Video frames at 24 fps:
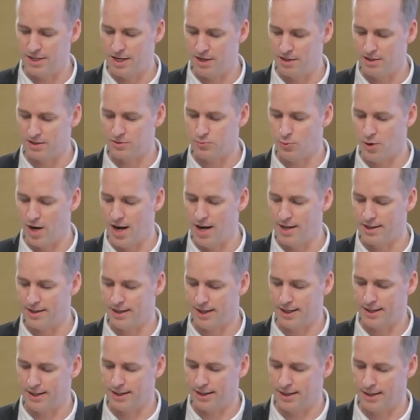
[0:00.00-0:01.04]
here's why I
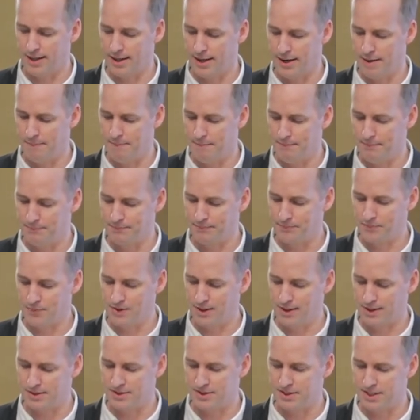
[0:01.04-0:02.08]
think um,
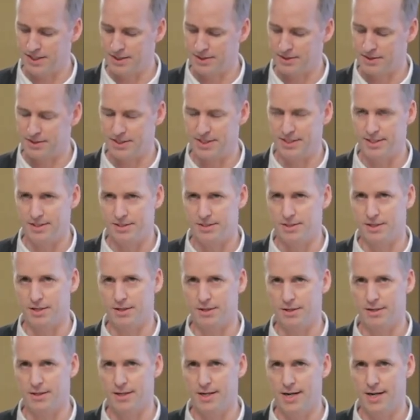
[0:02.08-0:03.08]
it's, it's easier.